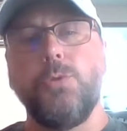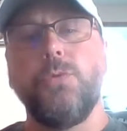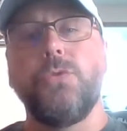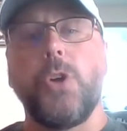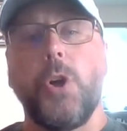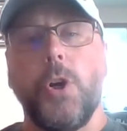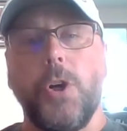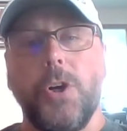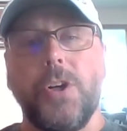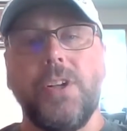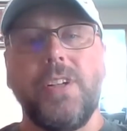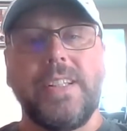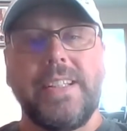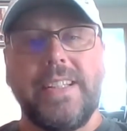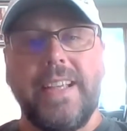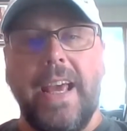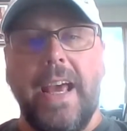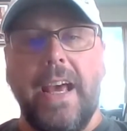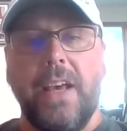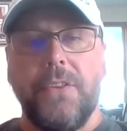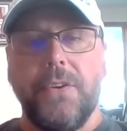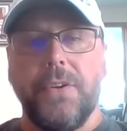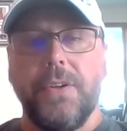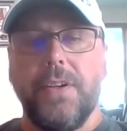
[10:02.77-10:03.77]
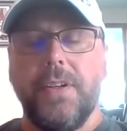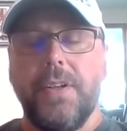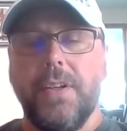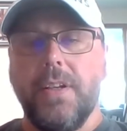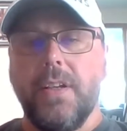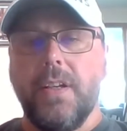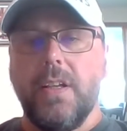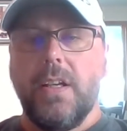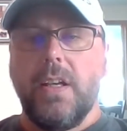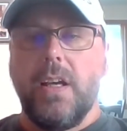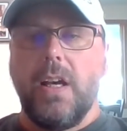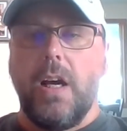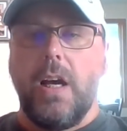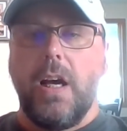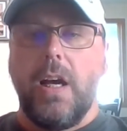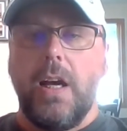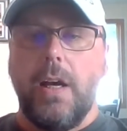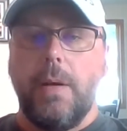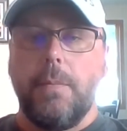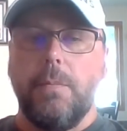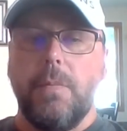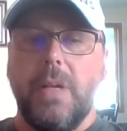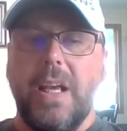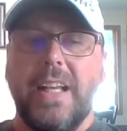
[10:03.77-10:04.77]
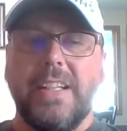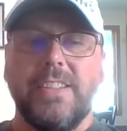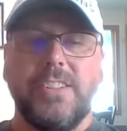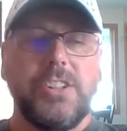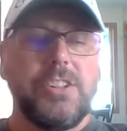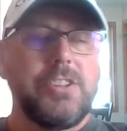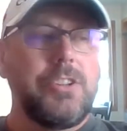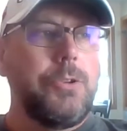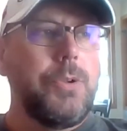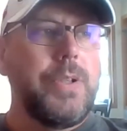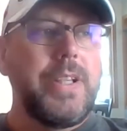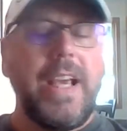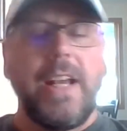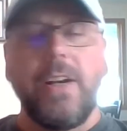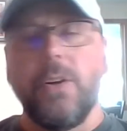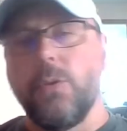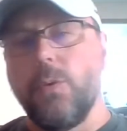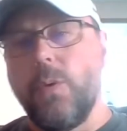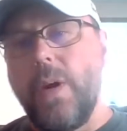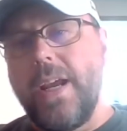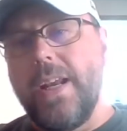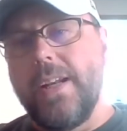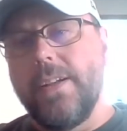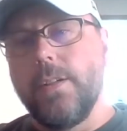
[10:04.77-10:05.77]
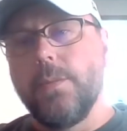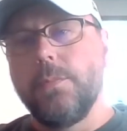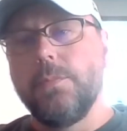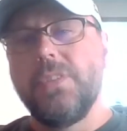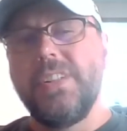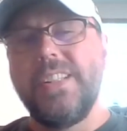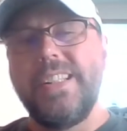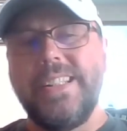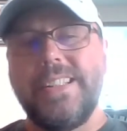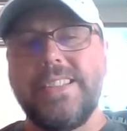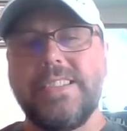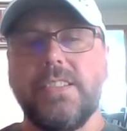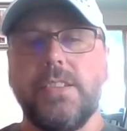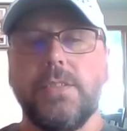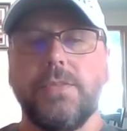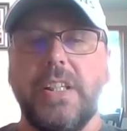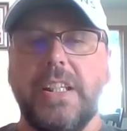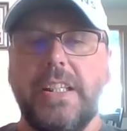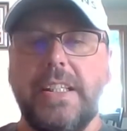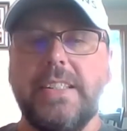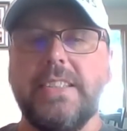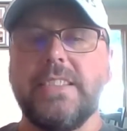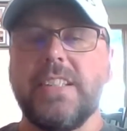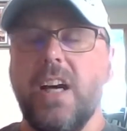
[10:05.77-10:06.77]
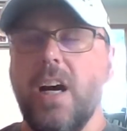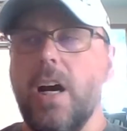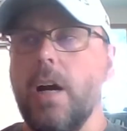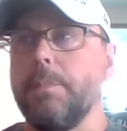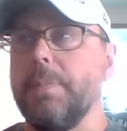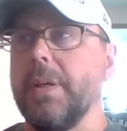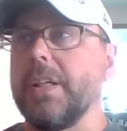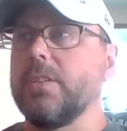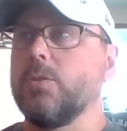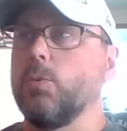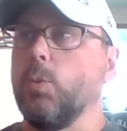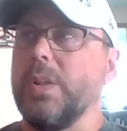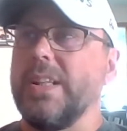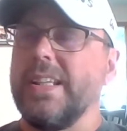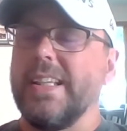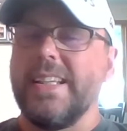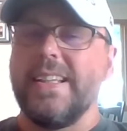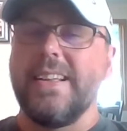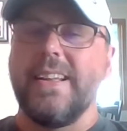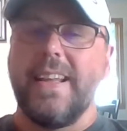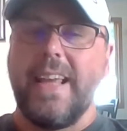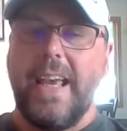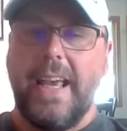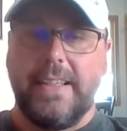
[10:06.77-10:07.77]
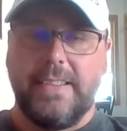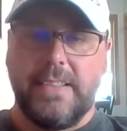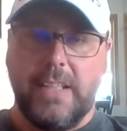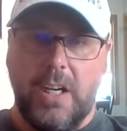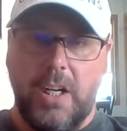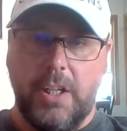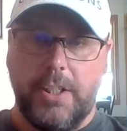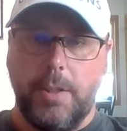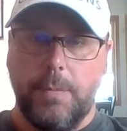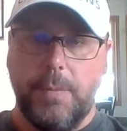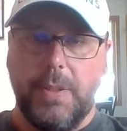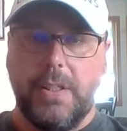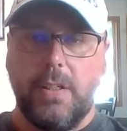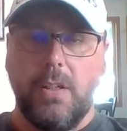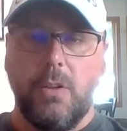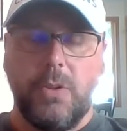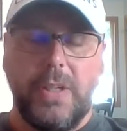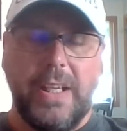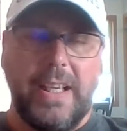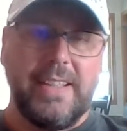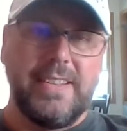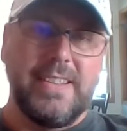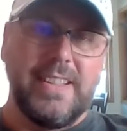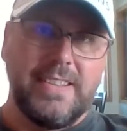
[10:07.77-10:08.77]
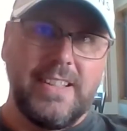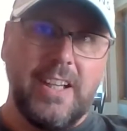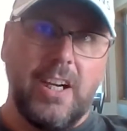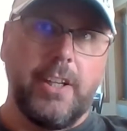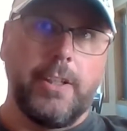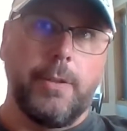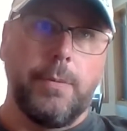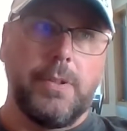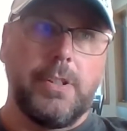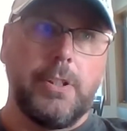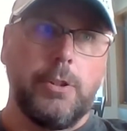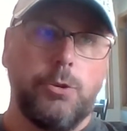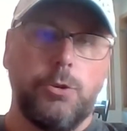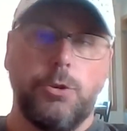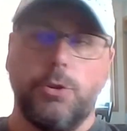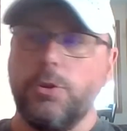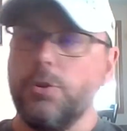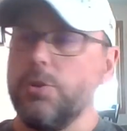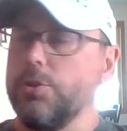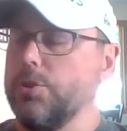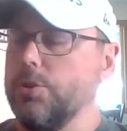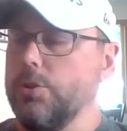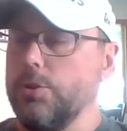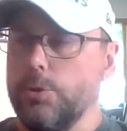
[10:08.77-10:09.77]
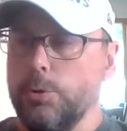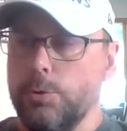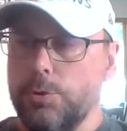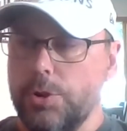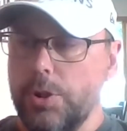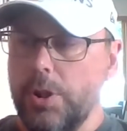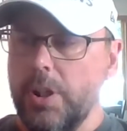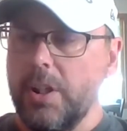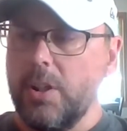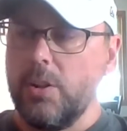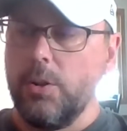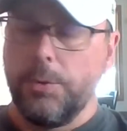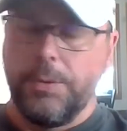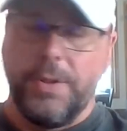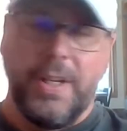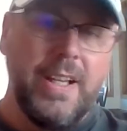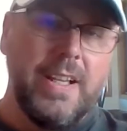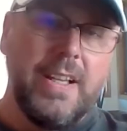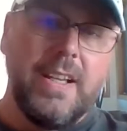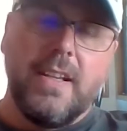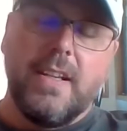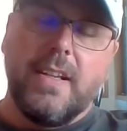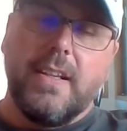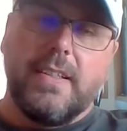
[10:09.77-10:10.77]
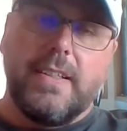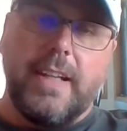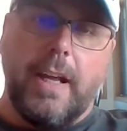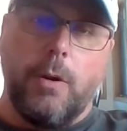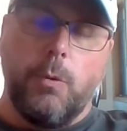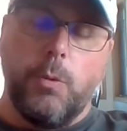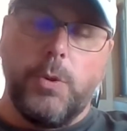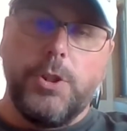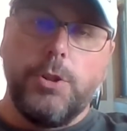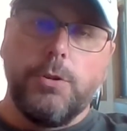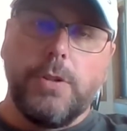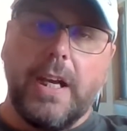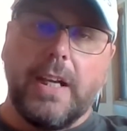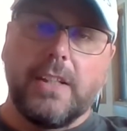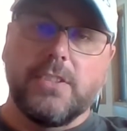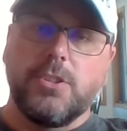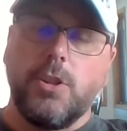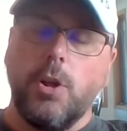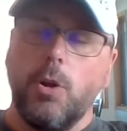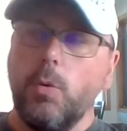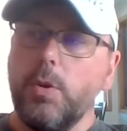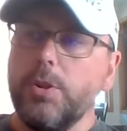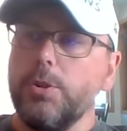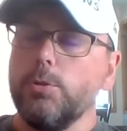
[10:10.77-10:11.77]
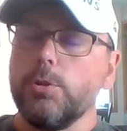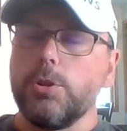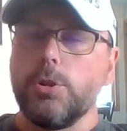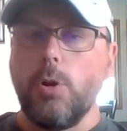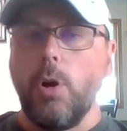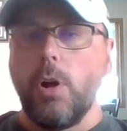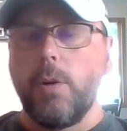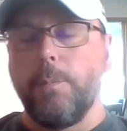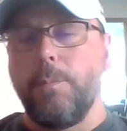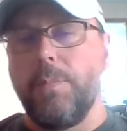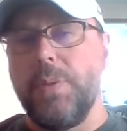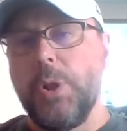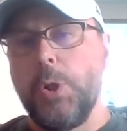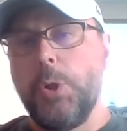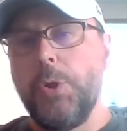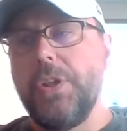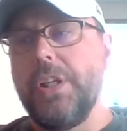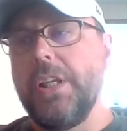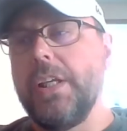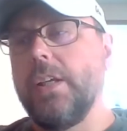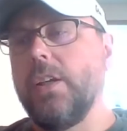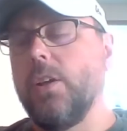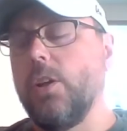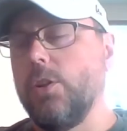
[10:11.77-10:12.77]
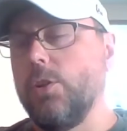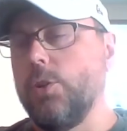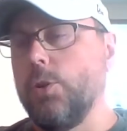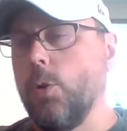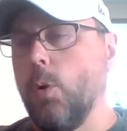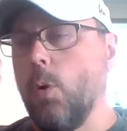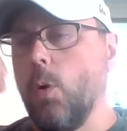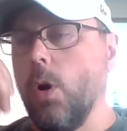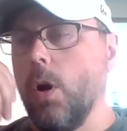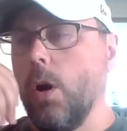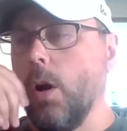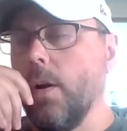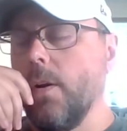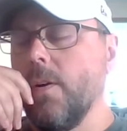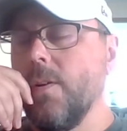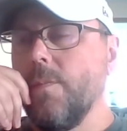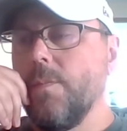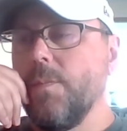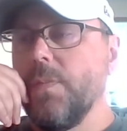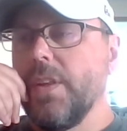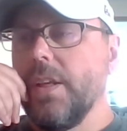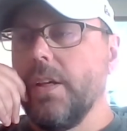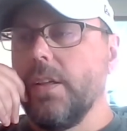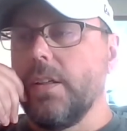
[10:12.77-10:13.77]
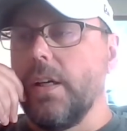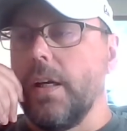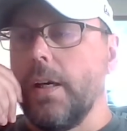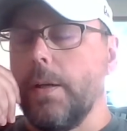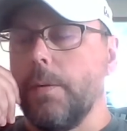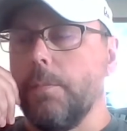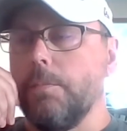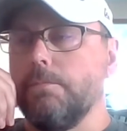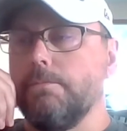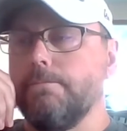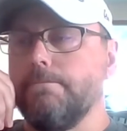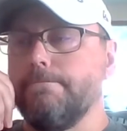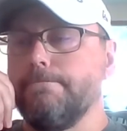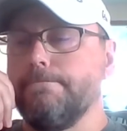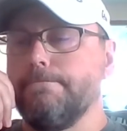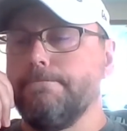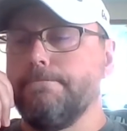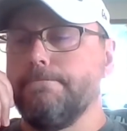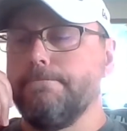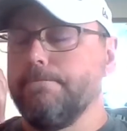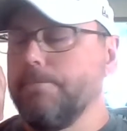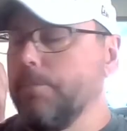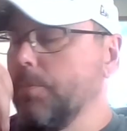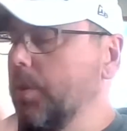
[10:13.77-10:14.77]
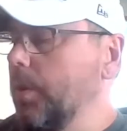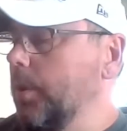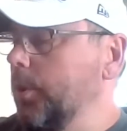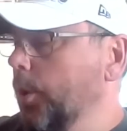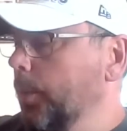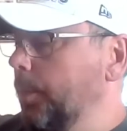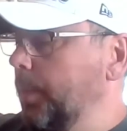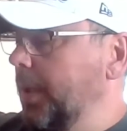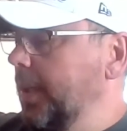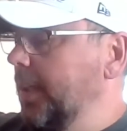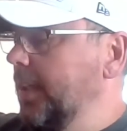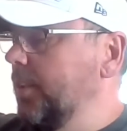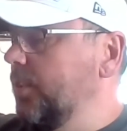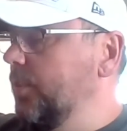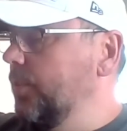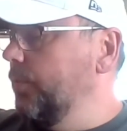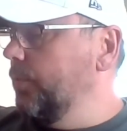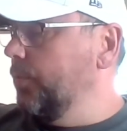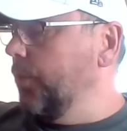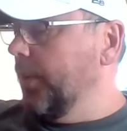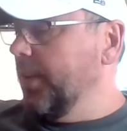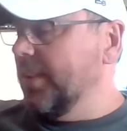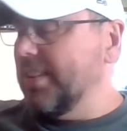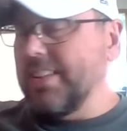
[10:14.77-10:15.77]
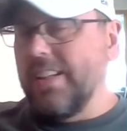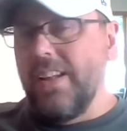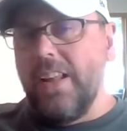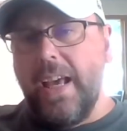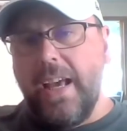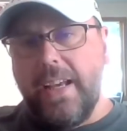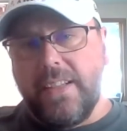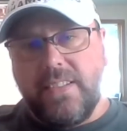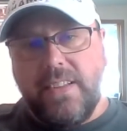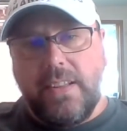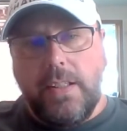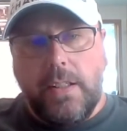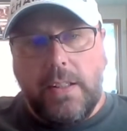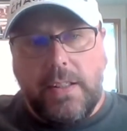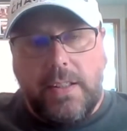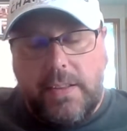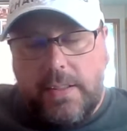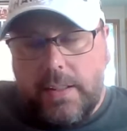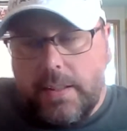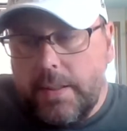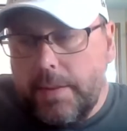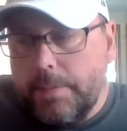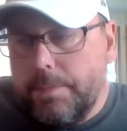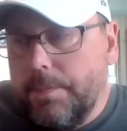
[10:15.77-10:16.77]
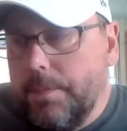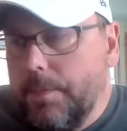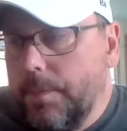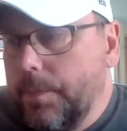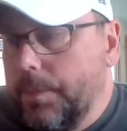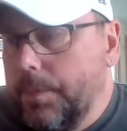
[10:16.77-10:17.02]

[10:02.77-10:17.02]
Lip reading: you've currently gathered, and just create a random list of key topics within that document, okay? The document that you should include. Now, when you guys go and you start building your your piece for this class, the